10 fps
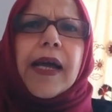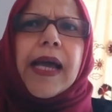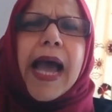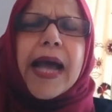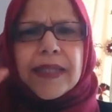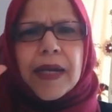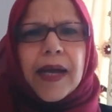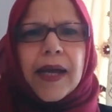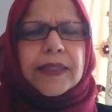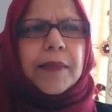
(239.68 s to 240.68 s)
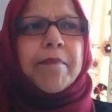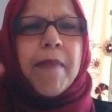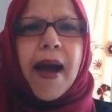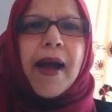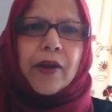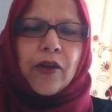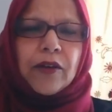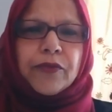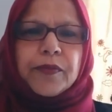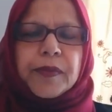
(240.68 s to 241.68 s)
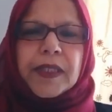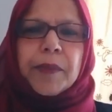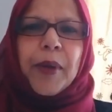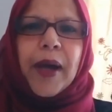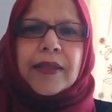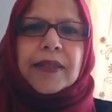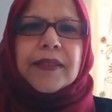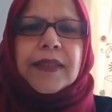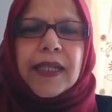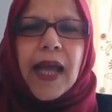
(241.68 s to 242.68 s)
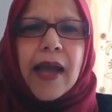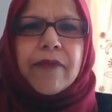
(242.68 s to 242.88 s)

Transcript: As a, as a mark of the person that I've